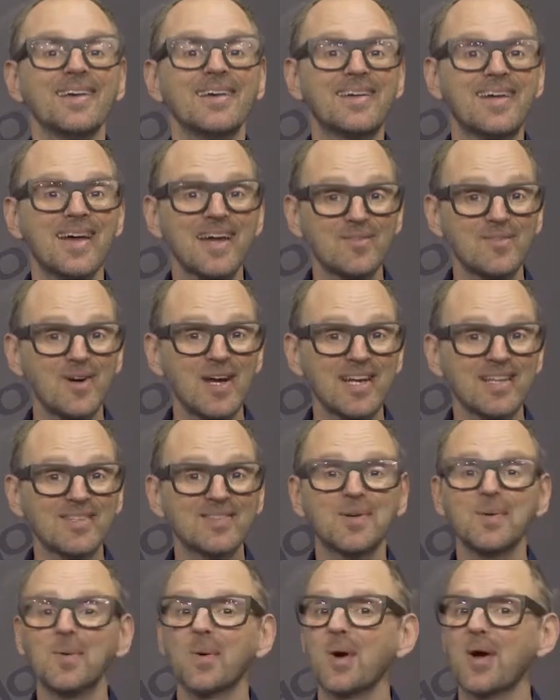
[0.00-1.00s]
Get ready
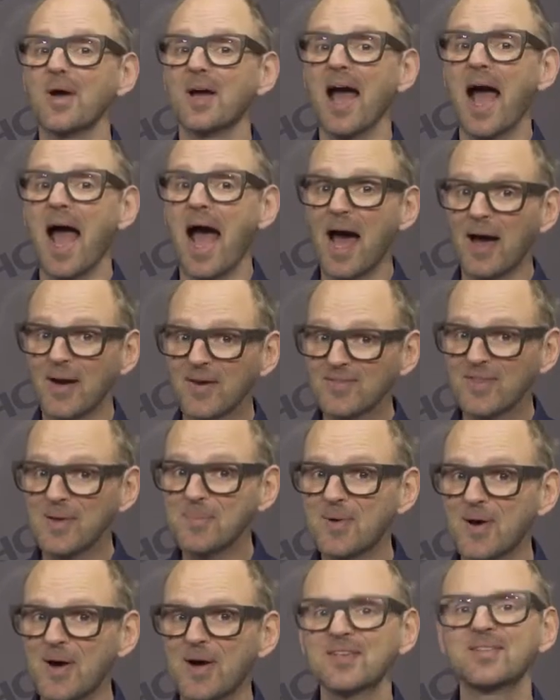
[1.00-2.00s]
to work out of the
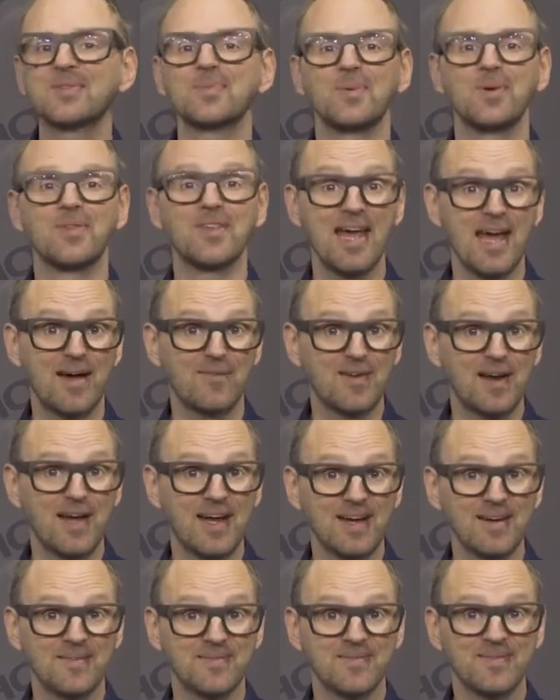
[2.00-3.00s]
box with
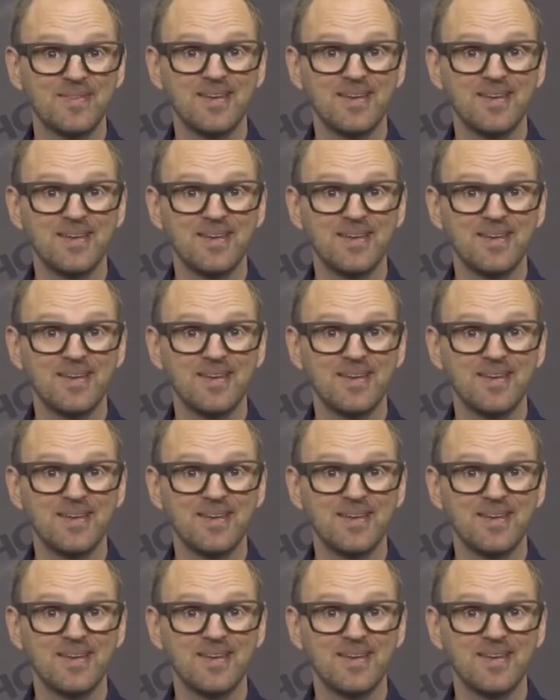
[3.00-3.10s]
AirFly.